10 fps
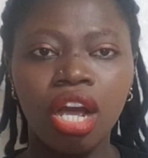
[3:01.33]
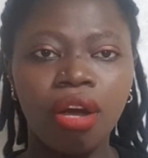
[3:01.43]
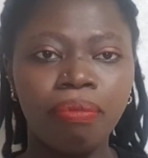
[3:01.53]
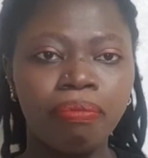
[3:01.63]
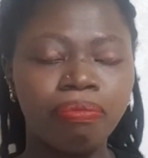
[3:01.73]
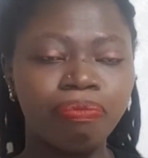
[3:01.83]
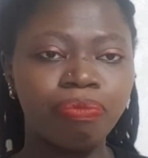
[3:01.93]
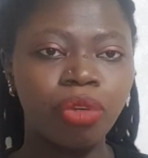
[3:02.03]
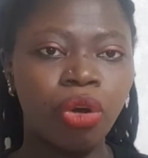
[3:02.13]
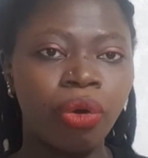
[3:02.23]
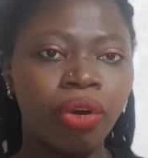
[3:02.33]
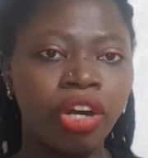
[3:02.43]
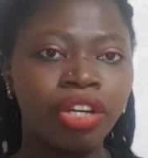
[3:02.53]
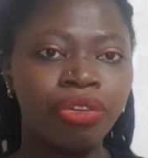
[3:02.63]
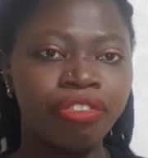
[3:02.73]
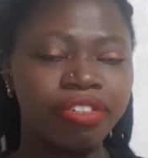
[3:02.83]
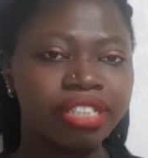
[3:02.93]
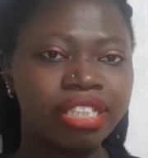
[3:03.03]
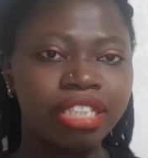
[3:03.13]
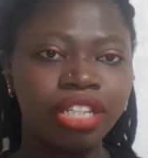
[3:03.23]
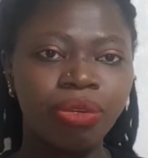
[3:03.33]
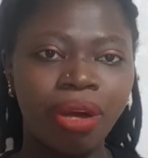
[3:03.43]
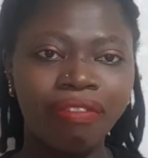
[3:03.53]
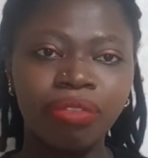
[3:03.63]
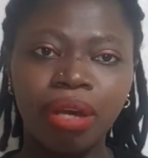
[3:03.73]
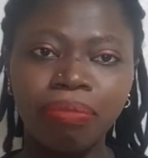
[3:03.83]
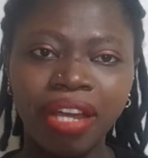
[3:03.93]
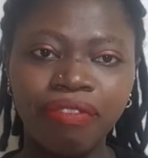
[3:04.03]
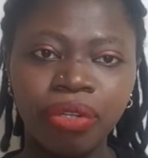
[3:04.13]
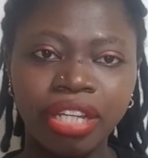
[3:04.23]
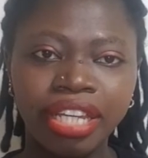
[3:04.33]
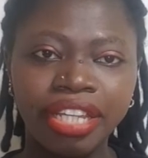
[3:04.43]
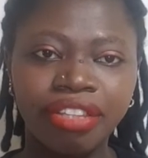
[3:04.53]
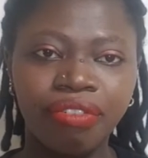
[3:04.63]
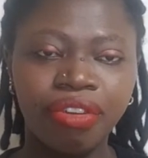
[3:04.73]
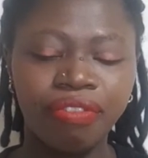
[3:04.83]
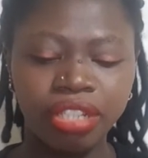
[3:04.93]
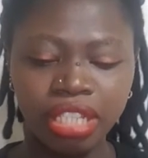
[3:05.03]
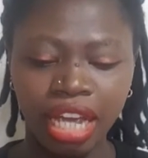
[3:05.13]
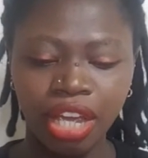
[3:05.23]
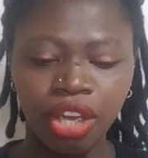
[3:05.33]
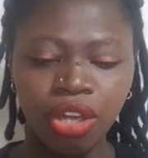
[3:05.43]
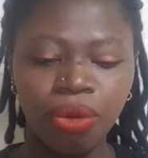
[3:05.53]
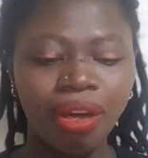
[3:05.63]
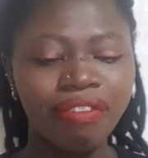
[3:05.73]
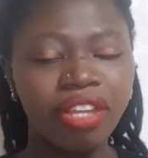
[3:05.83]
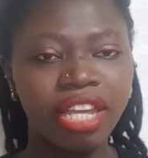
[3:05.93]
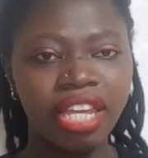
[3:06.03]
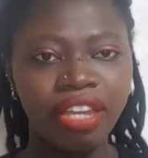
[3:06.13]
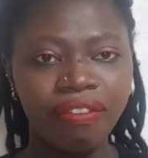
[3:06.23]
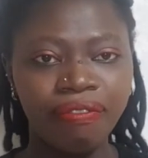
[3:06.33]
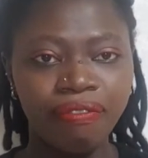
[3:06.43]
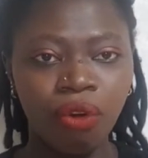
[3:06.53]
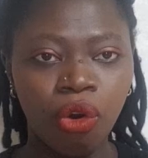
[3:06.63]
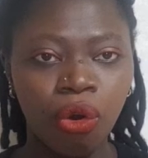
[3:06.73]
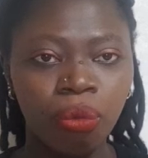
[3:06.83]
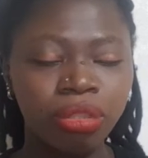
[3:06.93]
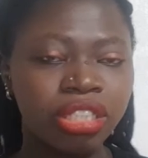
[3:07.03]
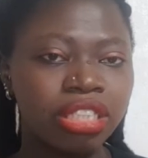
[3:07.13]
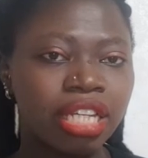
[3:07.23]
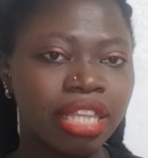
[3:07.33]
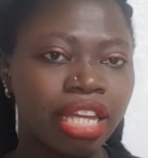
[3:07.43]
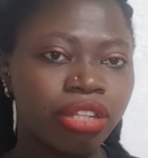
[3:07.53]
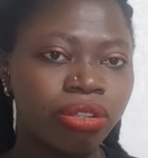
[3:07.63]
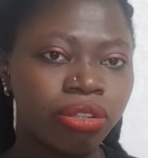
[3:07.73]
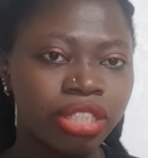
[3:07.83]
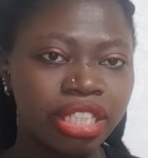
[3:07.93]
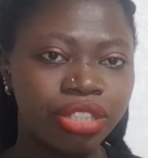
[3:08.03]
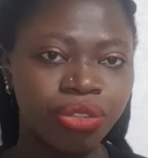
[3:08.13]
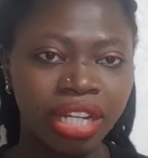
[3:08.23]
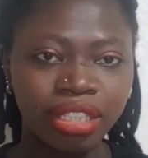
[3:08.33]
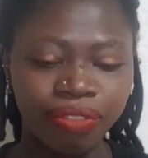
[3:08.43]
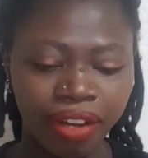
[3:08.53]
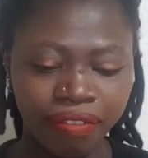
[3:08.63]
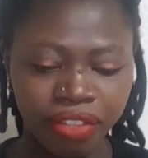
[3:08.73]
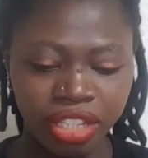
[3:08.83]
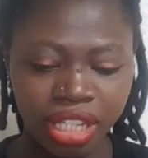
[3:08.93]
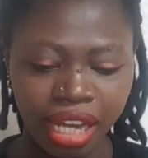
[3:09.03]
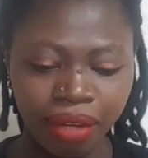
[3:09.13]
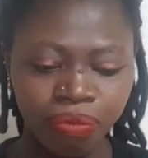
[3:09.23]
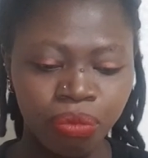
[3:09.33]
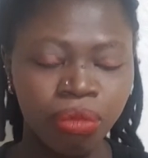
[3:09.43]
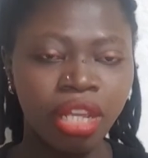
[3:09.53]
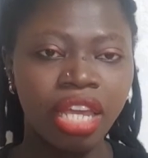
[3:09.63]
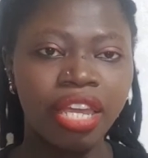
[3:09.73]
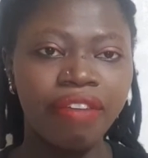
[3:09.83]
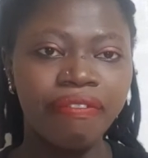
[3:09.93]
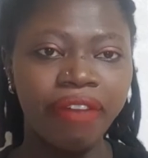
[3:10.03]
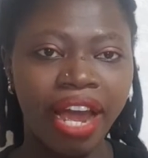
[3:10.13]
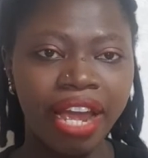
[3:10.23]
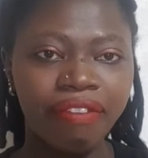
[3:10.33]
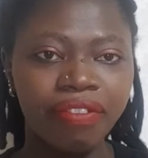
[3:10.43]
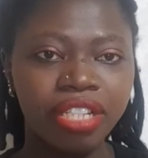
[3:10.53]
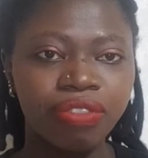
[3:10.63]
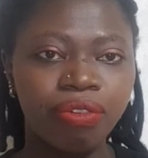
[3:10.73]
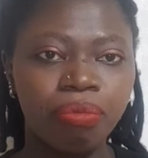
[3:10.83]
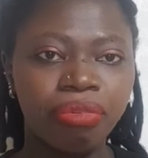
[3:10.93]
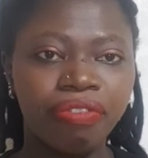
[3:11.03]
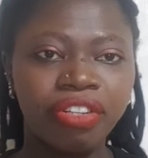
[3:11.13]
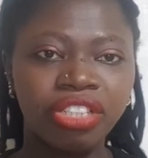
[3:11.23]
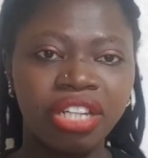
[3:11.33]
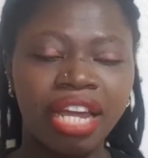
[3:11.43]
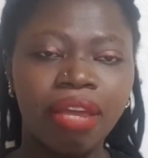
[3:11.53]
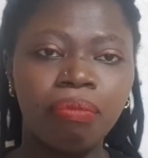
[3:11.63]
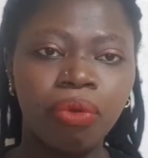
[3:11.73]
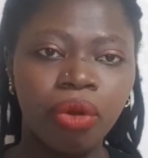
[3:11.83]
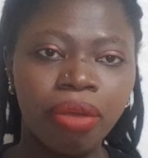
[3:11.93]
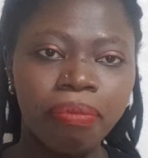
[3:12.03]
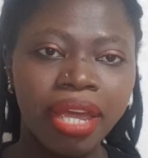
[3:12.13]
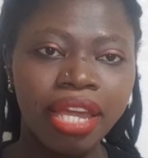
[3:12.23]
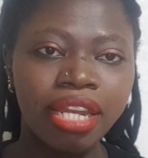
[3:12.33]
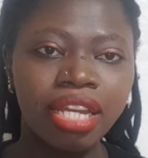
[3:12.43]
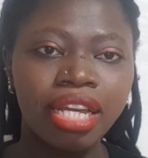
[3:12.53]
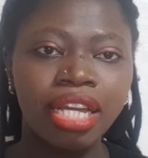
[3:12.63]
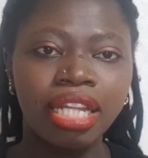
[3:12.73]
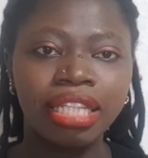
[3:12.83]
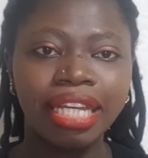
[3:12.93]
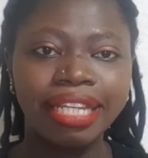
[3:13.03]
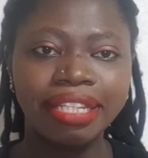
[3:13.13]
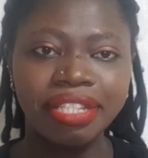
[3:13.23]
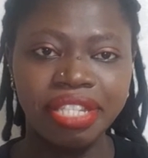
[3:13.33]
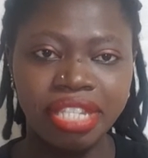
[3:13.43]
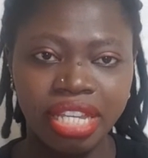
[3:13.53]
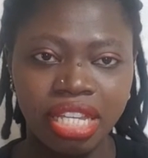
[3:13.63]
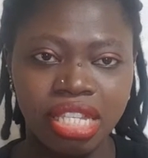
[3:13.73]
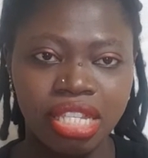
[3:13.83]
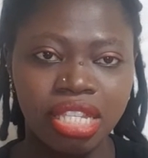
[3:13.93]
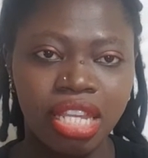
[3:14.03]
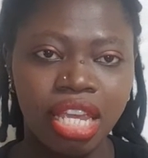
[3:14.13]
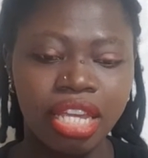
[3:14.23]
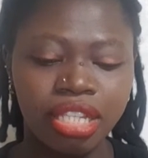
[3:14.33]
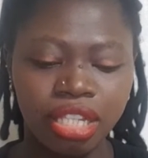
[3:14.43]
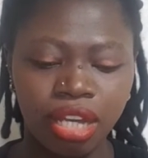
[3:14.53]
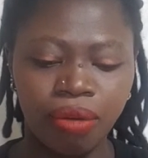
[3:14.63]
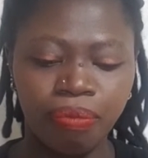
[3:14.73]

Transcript: um, or a university, you have to apply for the E3 visa. You have the E4, which is the technology transfer visa. E5 is for professional employment. The E6 is